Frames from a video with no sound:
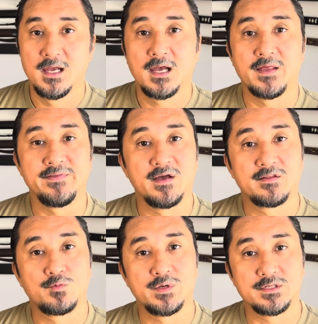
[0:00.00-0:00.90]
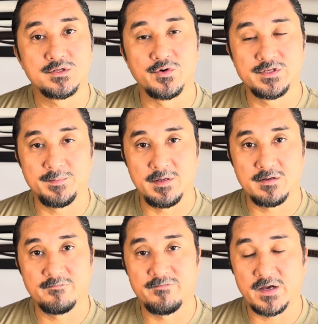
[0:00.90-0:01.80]
and the other one is going to be
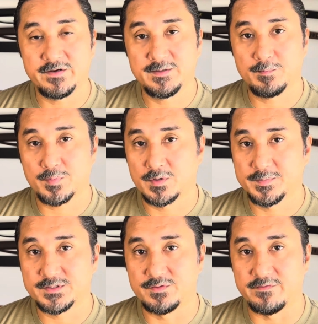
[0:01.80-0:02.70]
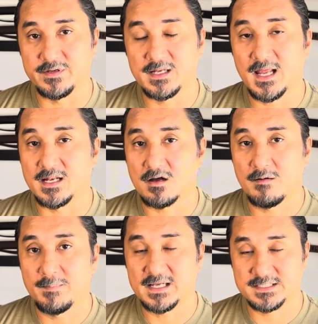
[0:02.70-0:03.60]
very purpose-driven and
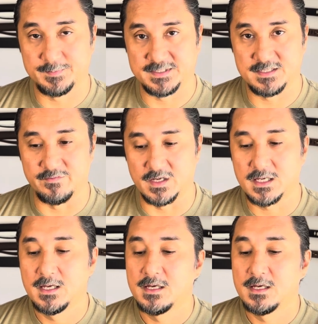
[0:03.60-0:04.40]
combat-specific.